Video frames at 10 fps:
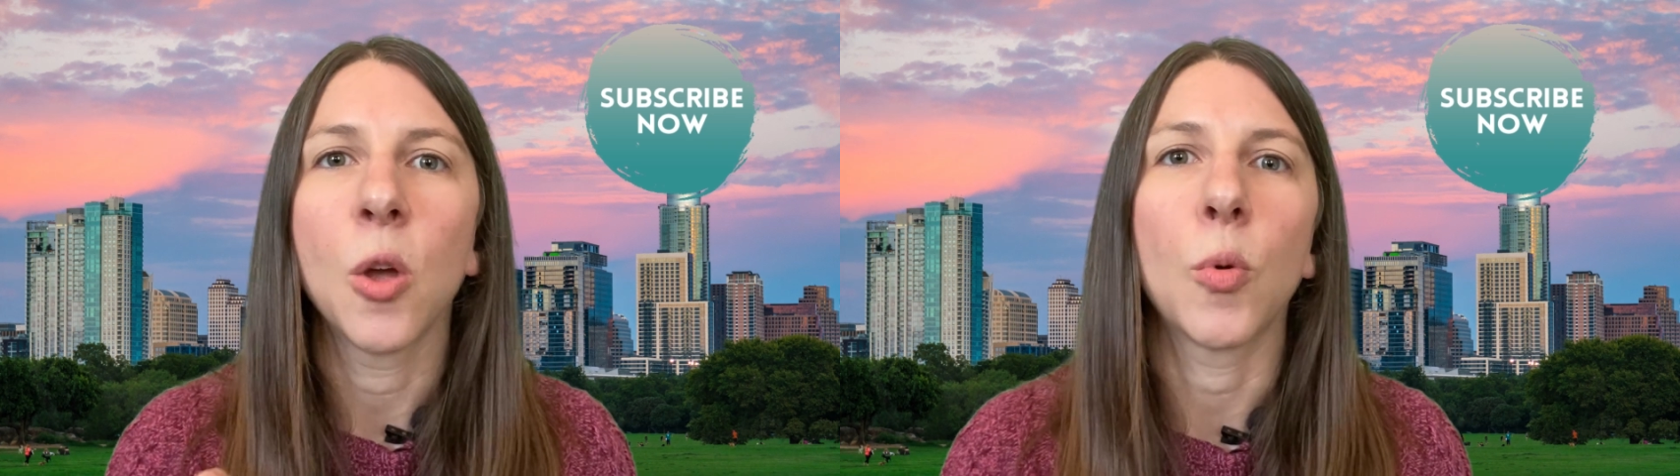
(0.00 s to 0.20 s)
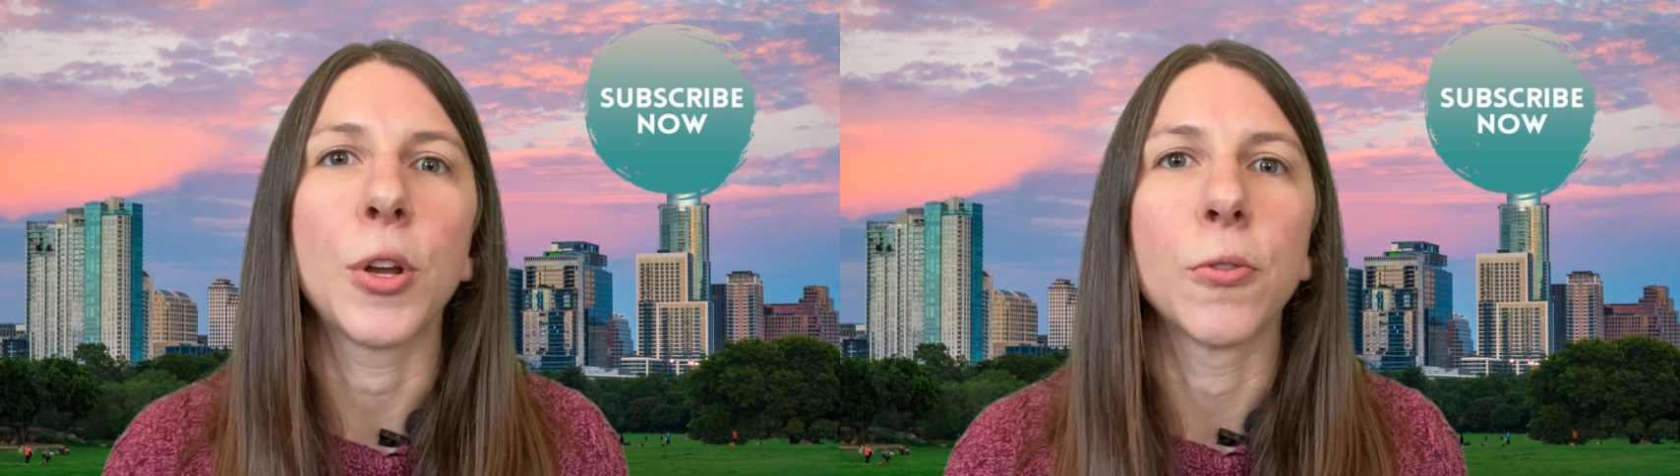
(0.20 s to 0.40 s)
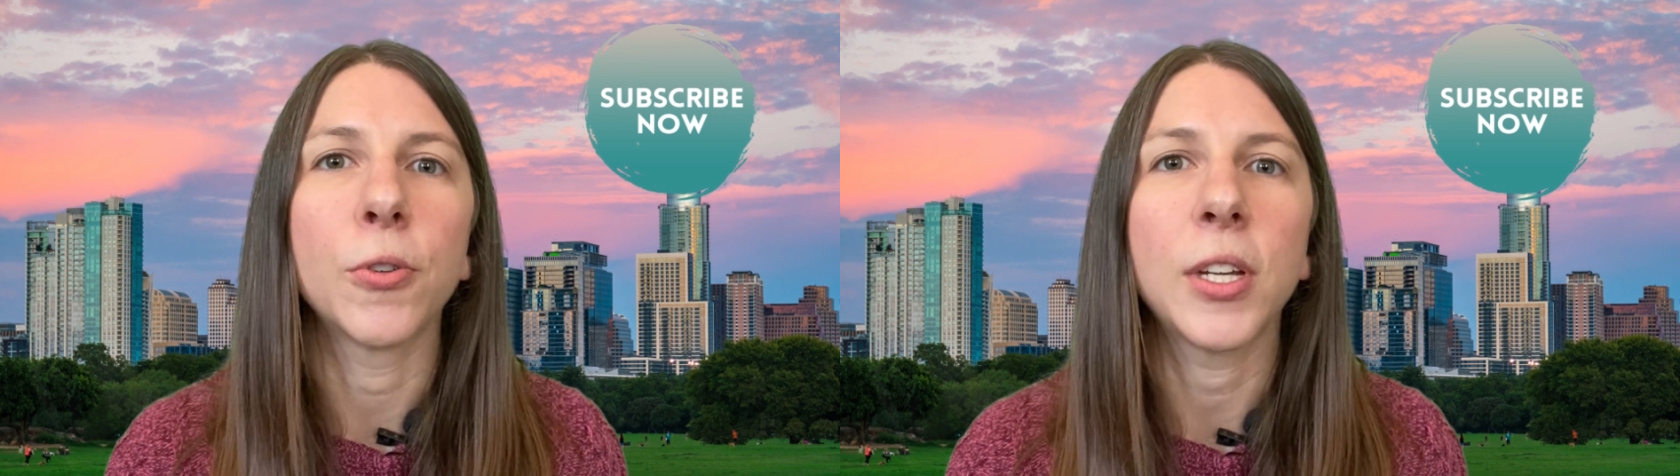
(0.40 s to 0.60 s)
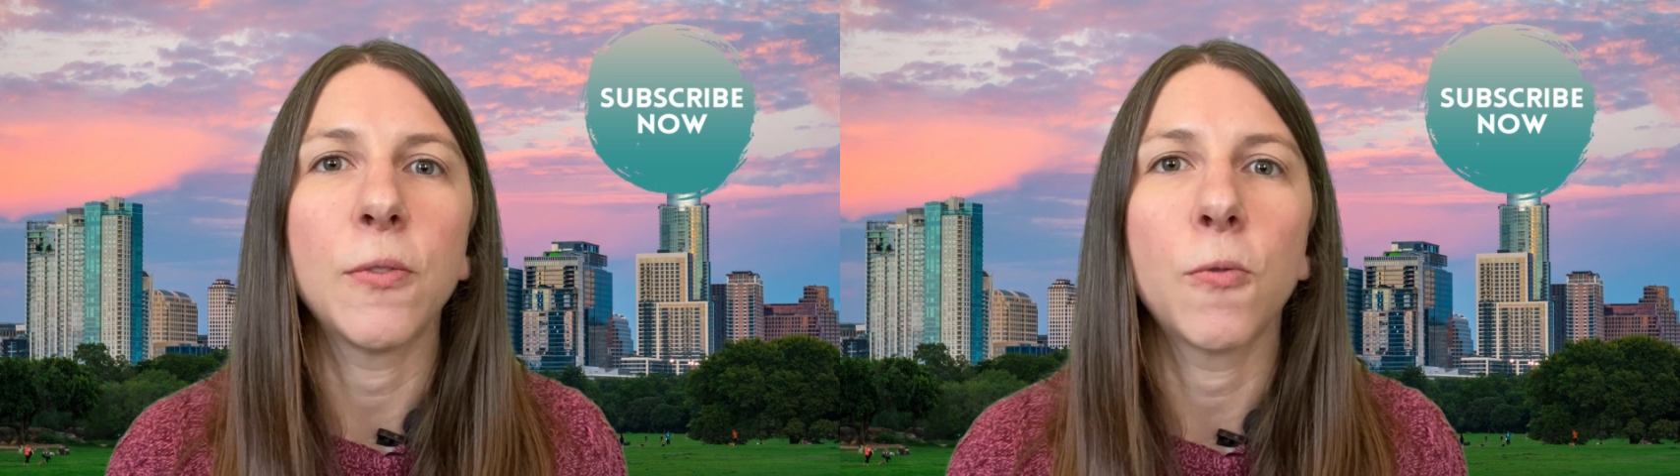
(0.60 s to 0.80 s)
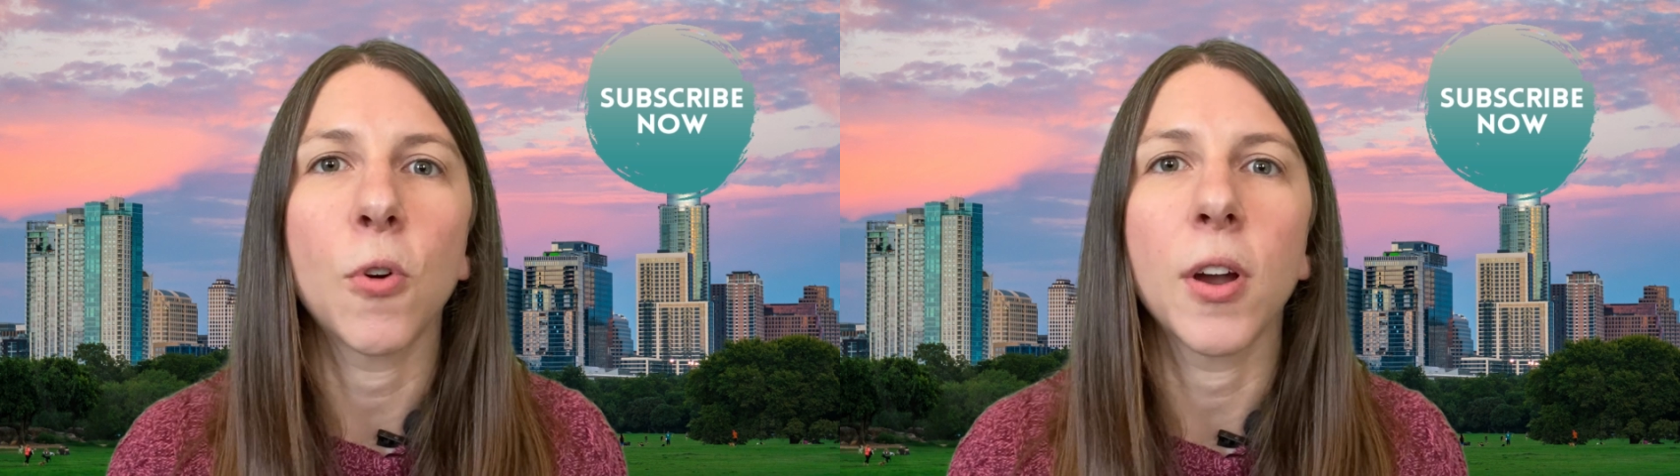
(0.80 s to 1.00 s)
what you're looking
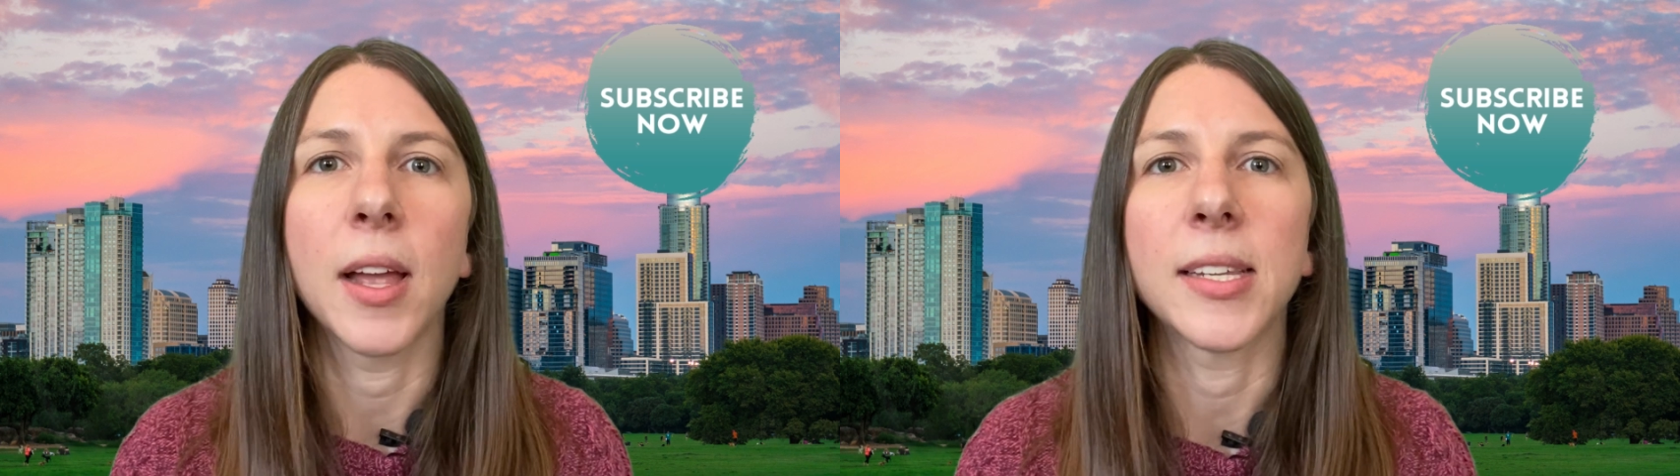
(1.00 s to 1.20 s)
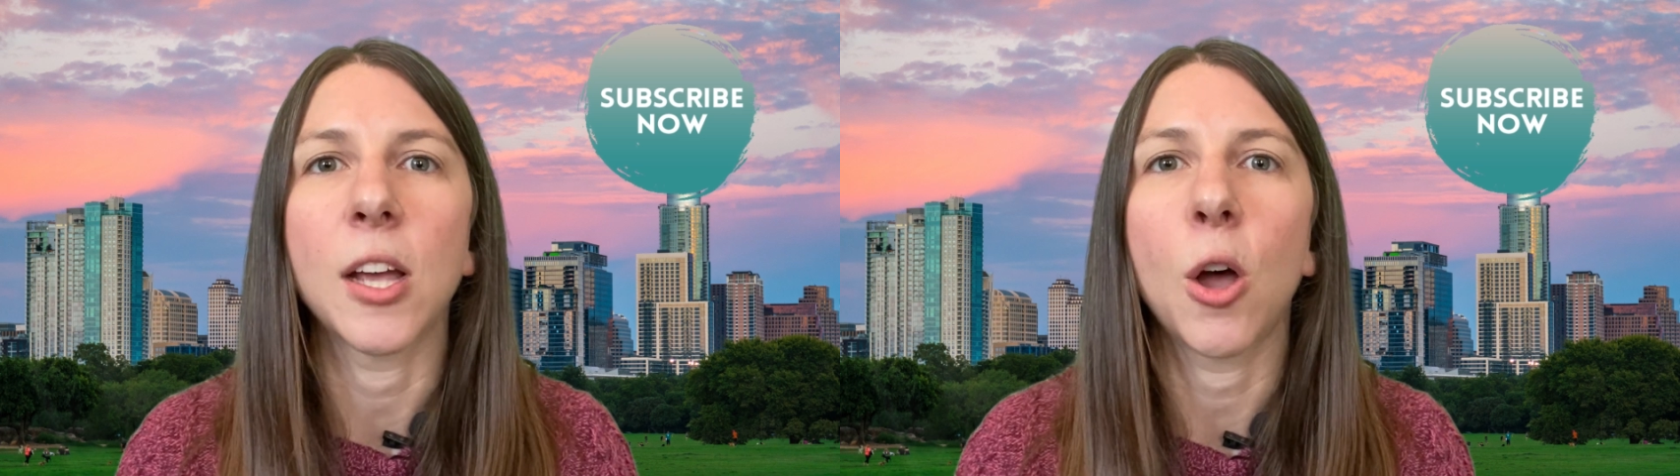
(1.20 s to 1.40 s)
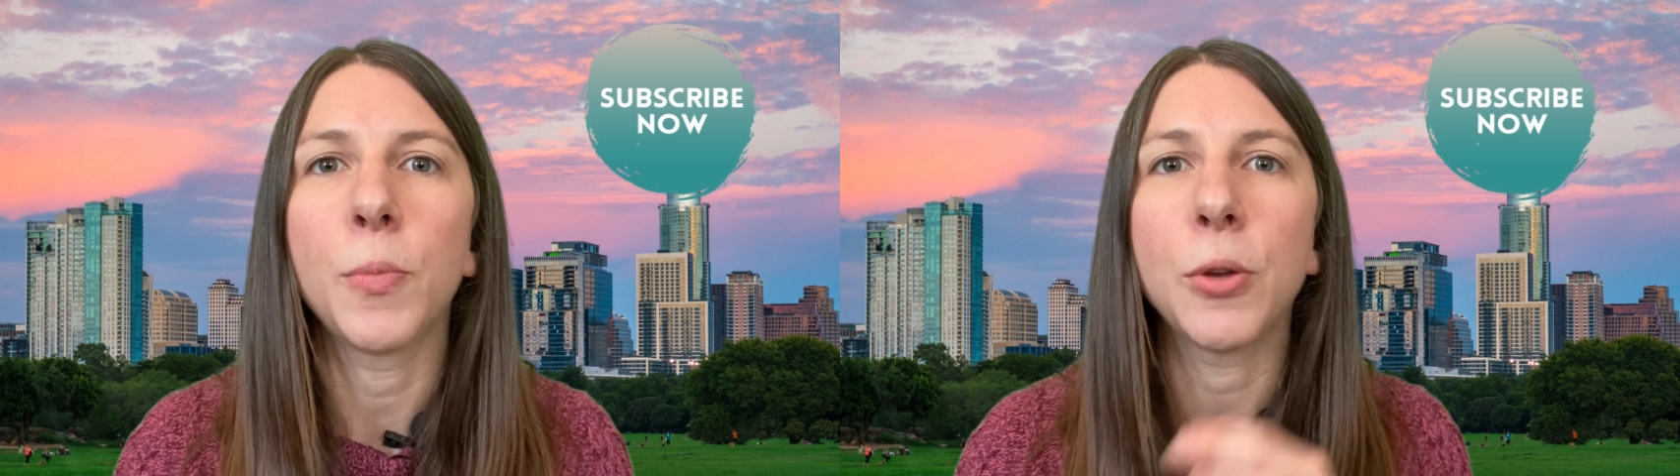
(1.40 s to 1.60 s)
for, and to help